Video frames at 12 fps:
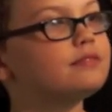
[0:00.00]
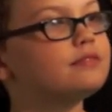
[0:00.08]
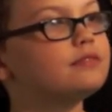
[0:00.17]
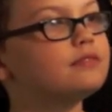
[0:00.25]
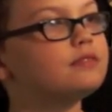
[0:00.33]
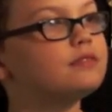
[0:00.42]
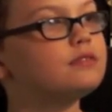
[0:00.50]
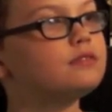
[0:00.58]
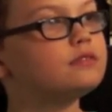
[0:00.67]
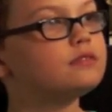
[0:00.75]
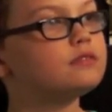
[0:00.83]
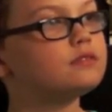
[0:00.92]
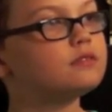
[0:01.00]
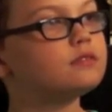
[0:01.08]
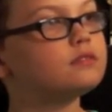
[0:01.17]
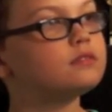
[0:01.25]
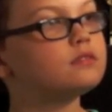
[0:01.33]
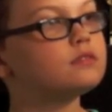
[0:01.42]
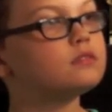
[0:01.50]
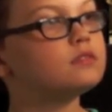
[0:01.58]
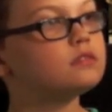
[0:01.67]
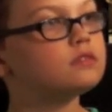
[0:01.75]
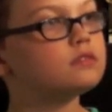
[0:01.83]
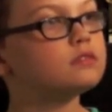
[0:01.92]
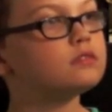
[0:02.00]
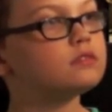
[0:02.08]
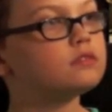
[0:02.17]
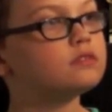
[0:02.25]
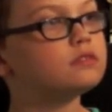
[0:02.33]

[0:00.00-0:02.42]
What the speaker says: No words are spoken by the person on screen.